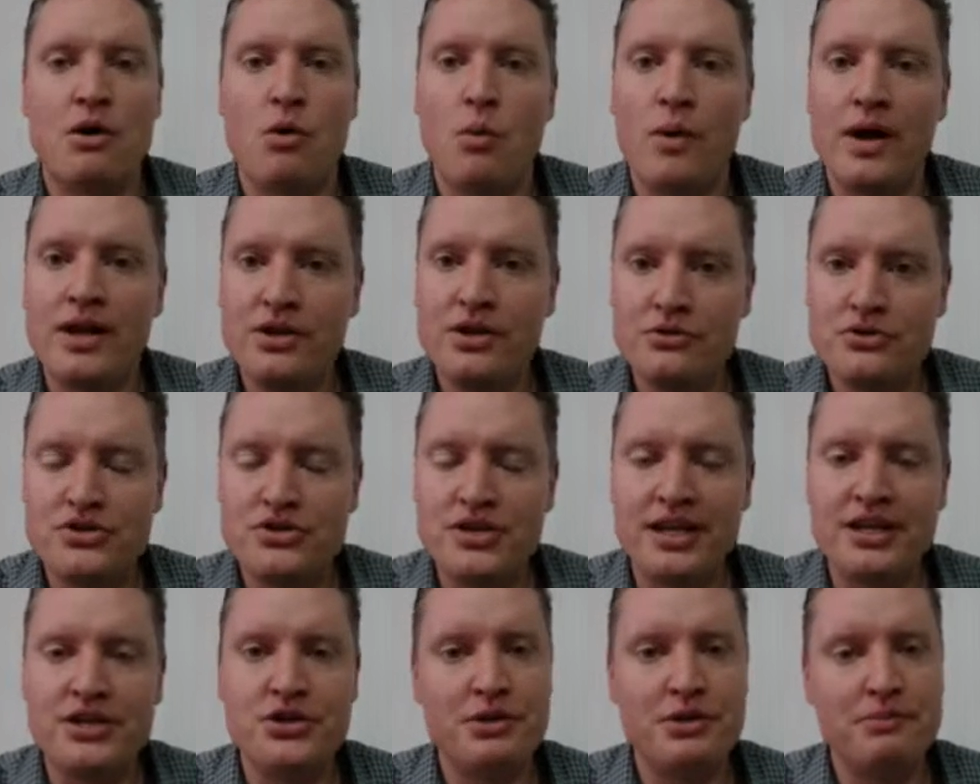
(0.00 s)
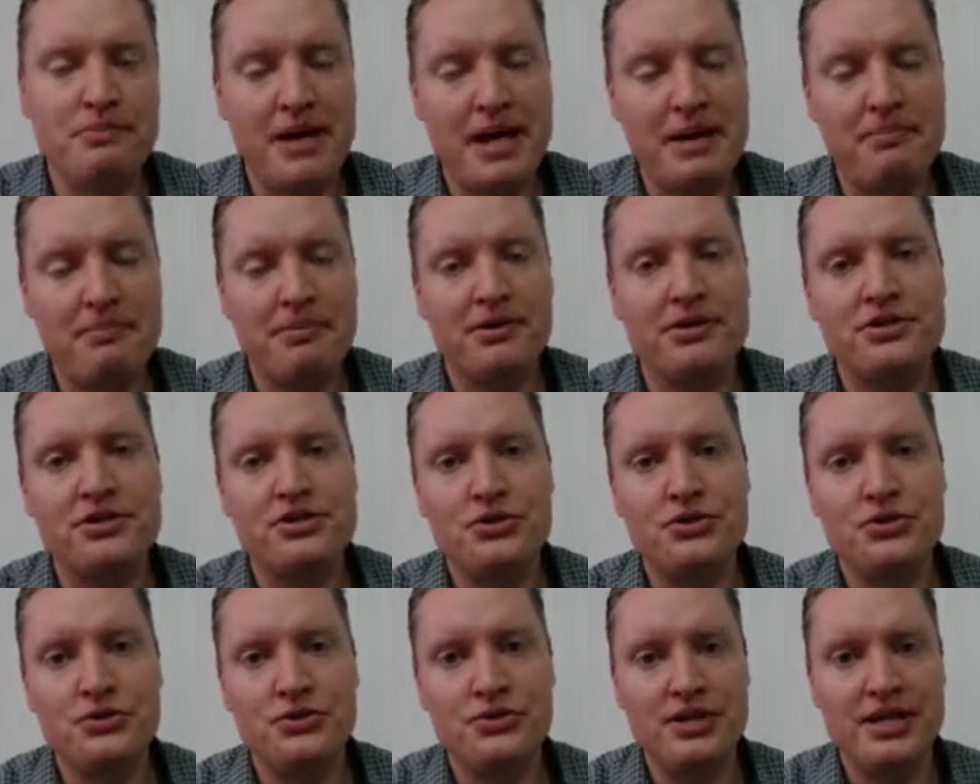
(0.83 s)
When you send your paper
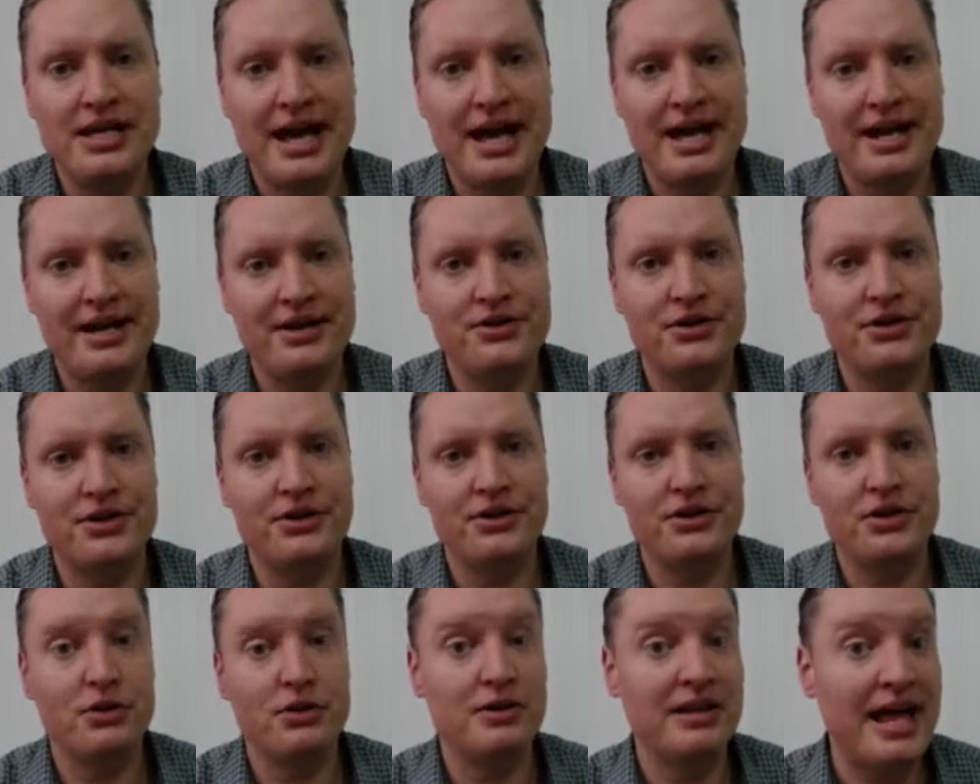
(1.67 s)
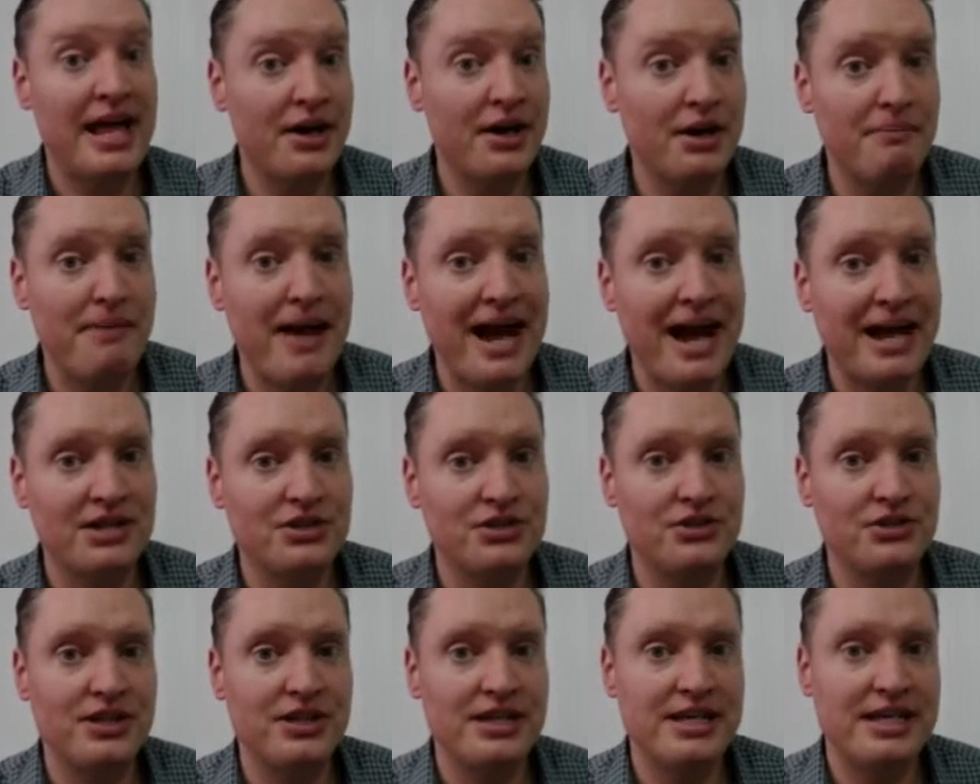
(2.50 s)
to the editor, your letter back
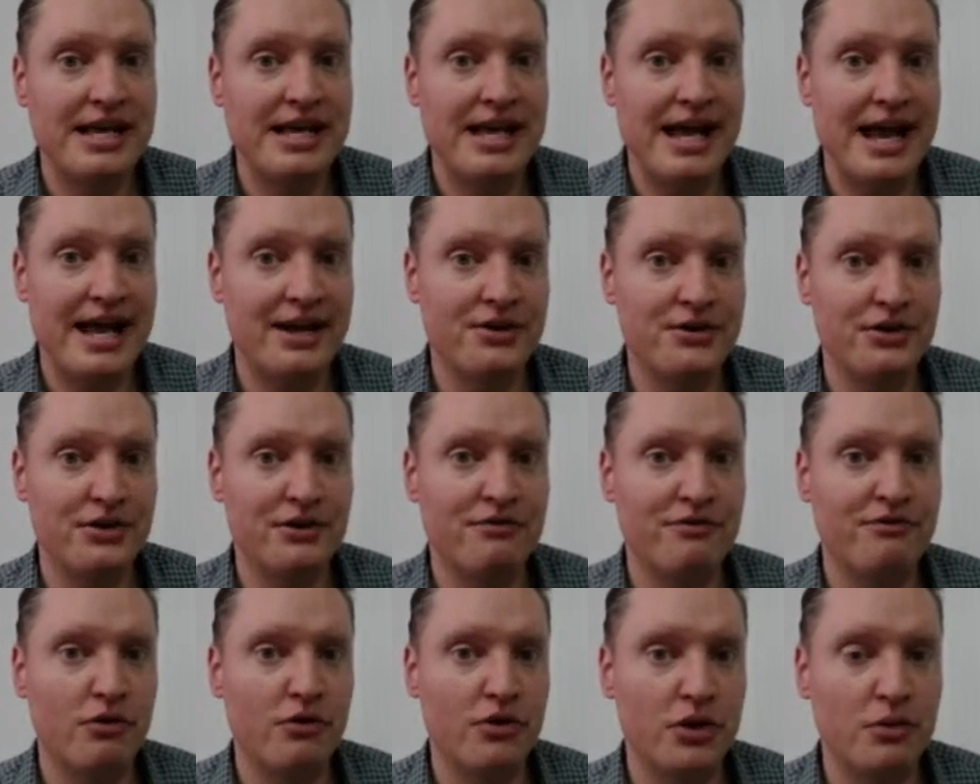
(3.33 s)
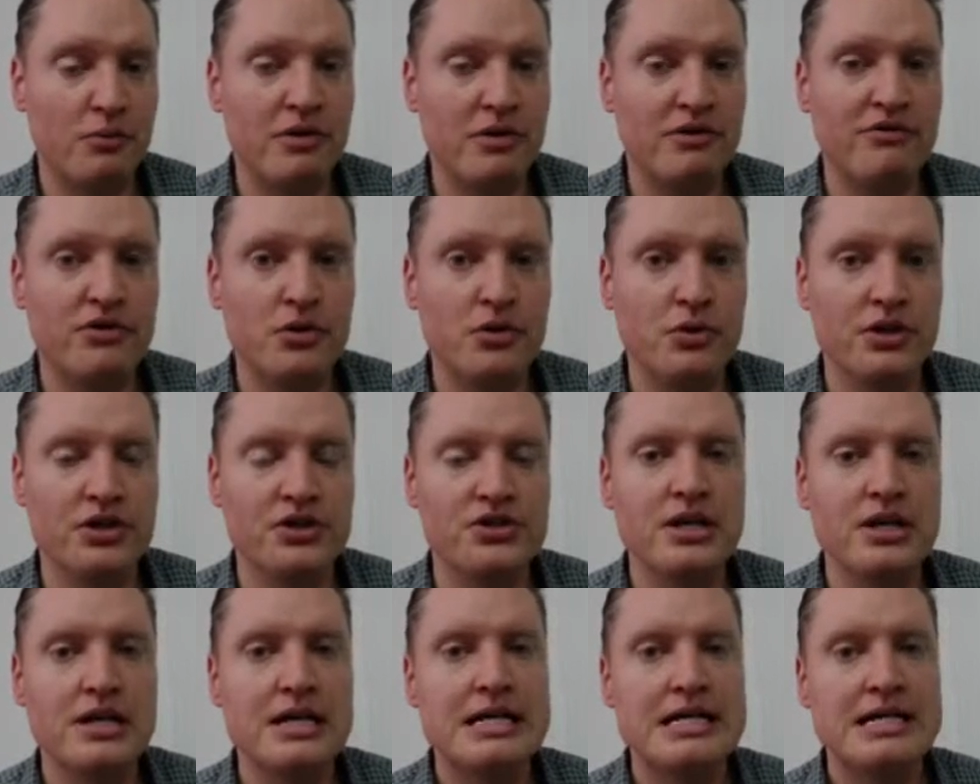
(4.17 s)
to the editor for the
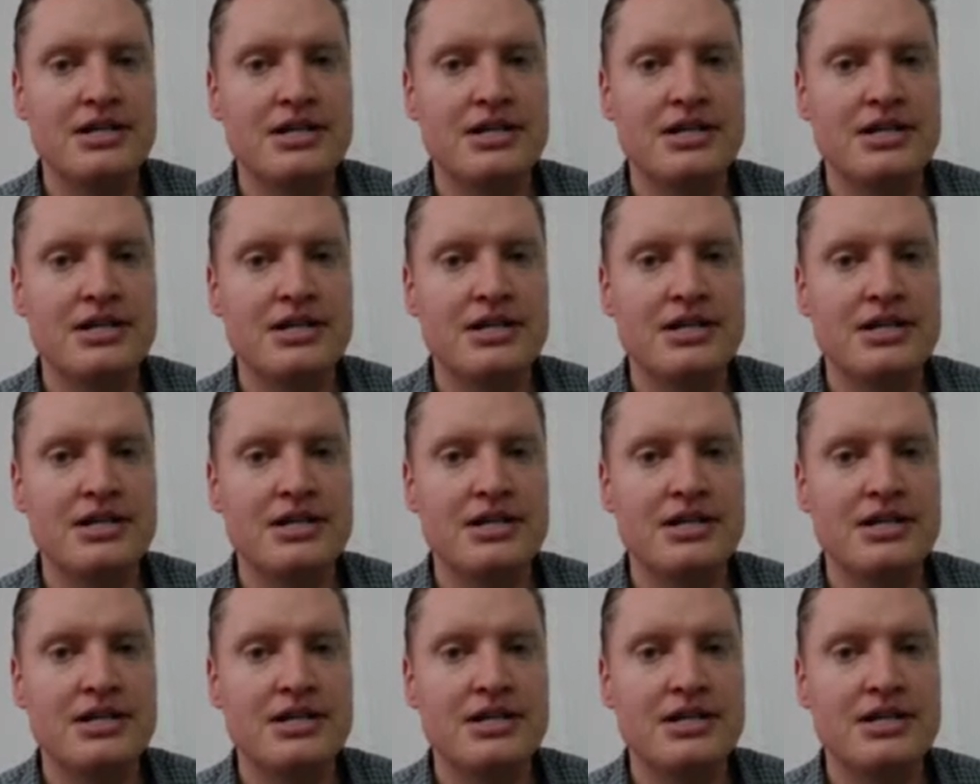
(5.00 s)
reviewers,